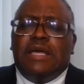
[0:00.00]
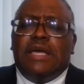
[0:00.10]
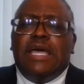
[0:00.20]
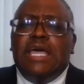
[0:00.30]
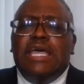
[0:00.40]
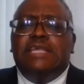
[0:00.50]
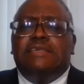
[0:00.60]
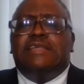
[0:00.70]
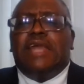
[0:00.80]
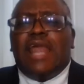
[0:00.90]

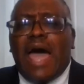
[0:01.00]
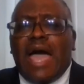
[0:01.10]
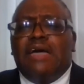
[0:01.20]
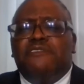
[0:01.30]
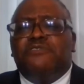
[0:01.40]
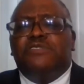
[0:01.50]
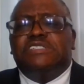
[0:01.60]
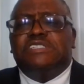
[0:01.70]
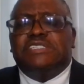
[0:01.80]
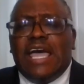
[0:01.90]
his life
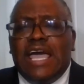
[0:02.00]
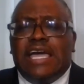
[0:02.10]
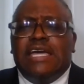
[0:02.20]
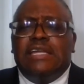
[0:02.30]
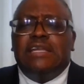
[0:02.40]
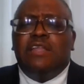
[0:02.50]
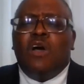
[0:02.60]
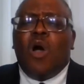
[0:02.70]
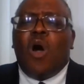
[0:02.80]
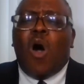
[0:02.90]
was taken
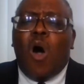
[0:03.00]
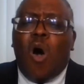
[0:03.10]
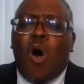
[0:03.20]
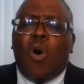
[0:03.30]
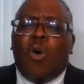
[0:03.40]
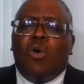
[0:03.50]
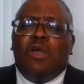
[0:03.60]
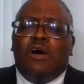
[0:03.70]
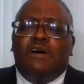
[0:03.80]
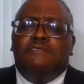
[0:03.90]
all
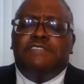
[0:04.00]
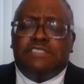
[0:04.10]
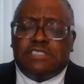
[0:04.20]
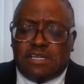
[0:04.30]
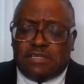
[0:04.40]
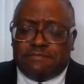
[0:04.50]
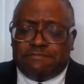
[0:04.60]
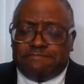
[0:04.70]
of a sudden.